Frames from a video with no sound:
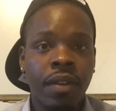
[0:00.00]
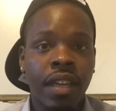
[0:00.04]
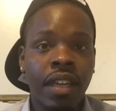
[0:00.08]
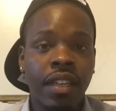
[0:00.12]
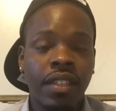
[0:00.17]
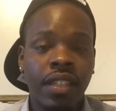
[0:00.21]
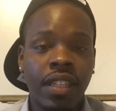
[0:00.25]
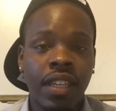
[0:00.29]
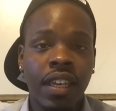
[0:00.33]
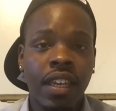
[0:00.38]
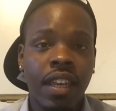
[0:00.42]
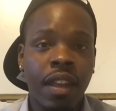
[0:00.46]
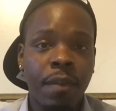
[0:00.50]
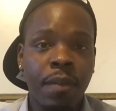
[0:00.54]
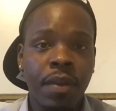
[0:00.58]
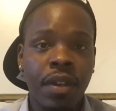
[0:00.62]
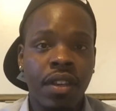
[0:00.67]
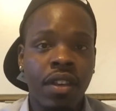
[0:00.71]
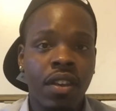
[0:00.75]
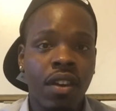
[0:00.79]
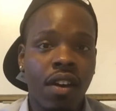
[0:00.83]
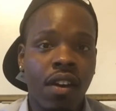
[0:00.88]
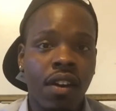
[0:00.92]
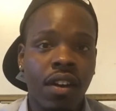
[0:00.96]
They tend to
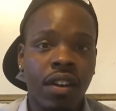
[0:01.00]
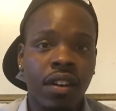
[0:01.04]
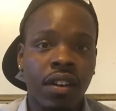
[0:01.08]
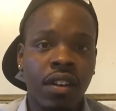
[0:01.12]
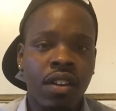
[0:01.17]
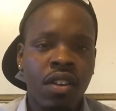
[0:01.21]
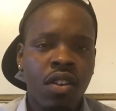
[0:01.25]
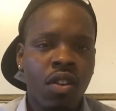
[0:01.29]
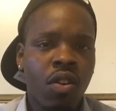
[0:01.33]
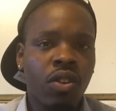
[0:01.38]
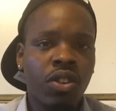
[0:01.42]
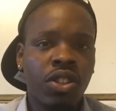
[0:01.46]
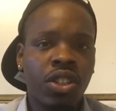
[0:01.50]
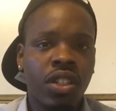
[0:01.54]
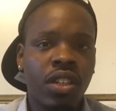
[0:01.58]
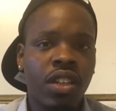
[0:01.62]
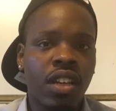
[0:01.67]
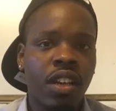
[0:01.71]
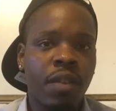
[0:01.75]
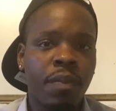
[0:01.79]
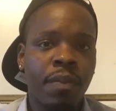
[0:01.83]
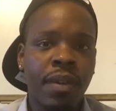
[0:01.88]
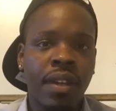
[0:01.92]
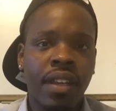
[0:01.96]
be darker, or she
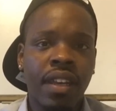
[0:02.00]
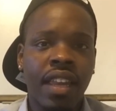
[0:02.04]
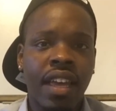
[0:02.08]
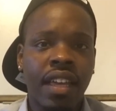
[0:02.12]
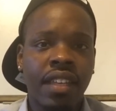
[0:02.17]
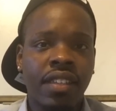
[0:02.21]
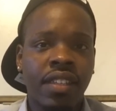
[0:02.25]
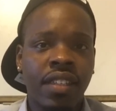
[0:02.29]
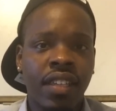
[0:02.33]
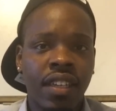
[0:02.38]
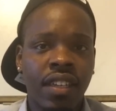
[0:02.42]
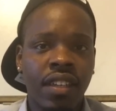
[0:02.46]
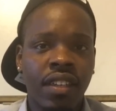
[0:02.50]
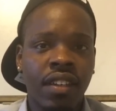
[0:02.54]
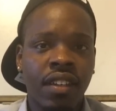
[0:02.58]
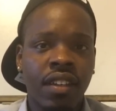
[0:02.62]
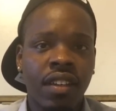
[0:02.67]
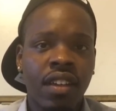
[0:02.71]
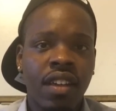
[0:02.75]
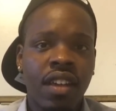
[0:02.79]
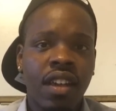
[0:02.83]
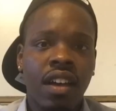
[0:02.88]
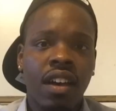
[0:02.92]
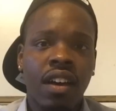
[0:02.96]
could have been
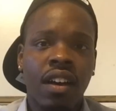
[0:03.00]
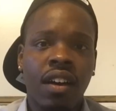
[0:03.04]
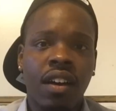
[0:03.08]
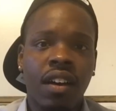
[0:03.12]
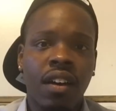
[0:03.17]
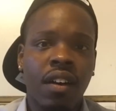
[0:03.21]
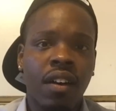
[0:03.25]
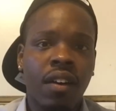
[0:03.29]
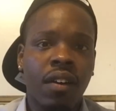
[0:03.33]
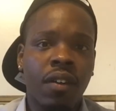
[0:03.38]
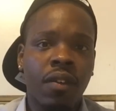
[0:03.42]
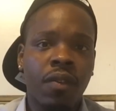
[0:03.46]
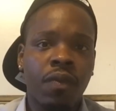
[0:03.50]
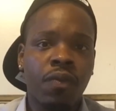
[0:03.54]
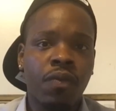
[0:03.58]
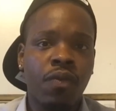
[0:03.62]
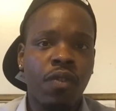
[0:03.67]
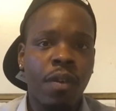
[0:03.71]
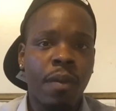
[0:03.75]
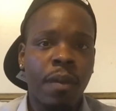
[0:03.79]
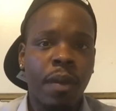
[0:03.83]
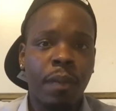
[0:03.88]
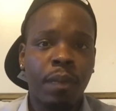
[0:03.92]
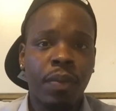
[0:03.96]
Latina
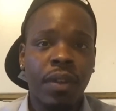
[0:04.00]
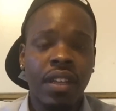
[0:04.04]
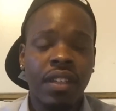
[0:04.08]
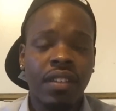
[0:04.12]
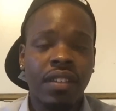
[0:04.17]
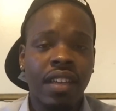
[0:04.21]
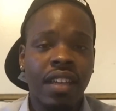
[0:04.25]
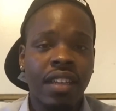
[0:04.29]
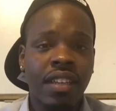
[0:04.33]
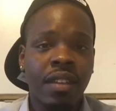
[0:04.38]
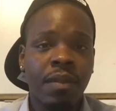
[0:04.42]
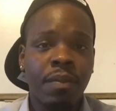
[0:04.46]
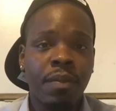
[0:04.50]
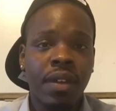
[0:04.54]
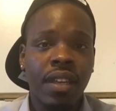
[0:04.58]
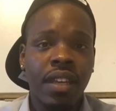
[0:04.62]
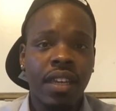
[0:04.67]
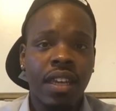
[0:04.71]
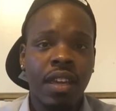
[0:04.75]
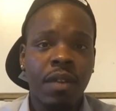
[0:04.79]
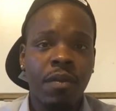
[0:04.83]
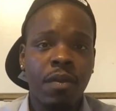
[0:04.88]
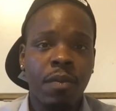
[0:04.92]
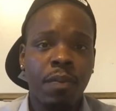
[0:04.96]
from a place like
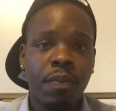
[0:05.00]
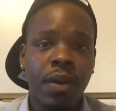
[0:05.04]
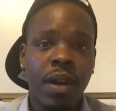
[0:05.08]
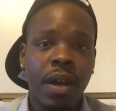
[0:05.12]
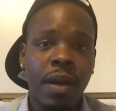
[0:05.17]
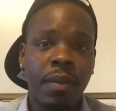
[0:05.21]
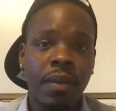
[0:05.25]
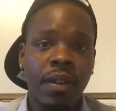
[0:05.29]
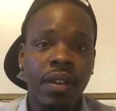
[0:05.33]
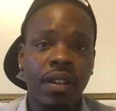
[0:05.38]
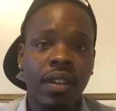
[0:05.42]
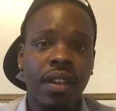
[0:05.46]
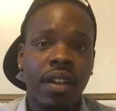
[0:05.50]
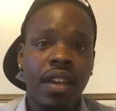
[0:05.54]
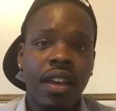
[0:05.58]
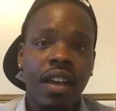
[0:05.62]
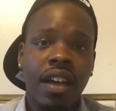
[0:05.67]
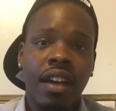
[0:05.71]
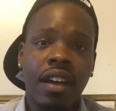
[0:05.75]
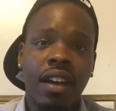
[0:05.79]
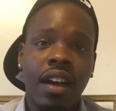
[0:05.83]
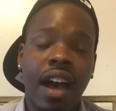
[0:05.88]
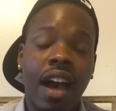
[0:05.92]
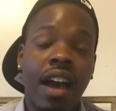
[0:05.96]
Dominican Republic.
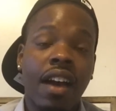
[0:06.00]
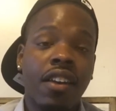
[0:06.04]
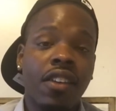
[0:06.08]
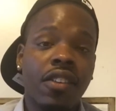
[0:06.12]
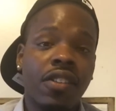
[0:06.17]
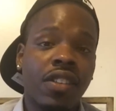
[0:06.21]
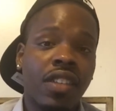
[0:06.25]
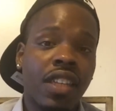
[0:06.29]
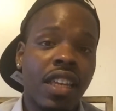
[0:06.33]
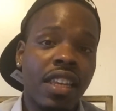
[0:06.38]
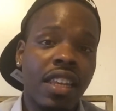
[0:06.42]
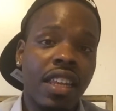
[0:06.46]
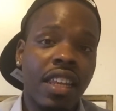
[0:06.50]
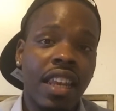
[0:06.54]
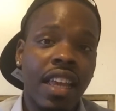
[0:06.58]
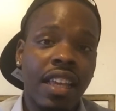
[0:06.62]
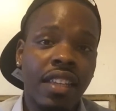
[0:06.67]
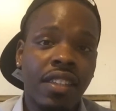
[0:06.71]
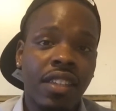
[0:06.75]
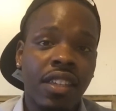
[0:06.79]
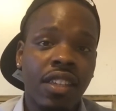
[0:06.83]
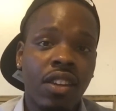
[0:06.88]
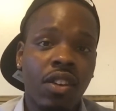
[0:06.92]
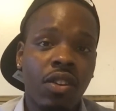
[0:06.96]
I understand that
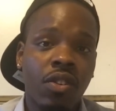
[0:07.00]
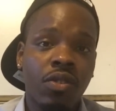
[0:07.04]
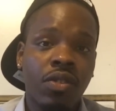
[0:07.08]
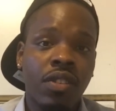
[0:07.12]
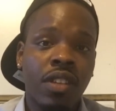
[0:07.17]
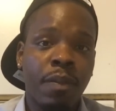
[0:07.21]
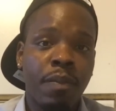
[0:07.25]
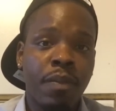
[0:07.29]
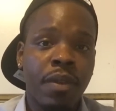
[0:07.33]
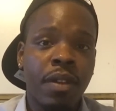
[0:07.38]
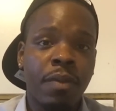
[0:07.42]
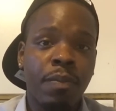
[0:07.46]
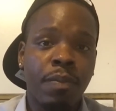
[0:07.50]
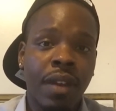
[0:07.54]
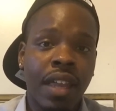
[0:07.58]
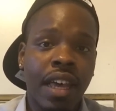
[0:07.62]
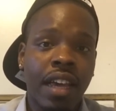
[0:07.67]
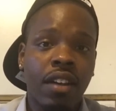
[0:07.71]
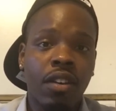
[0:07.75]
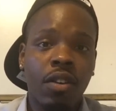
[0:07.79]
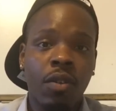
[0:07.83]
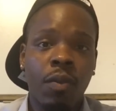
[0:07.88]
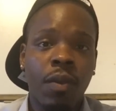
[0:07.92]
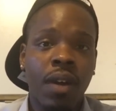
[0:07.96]
Latinos can be
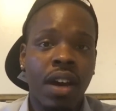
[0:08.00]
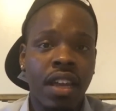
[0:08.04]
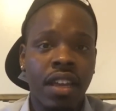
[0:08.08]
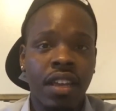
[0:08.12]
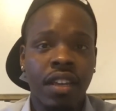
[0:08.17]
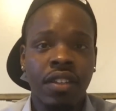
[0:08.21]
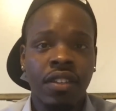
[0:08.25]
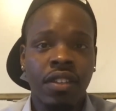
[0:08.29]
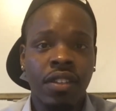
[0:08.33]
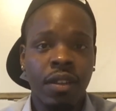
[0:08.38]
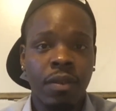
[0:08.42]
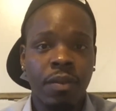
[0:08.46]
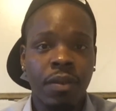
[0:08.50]
black or white in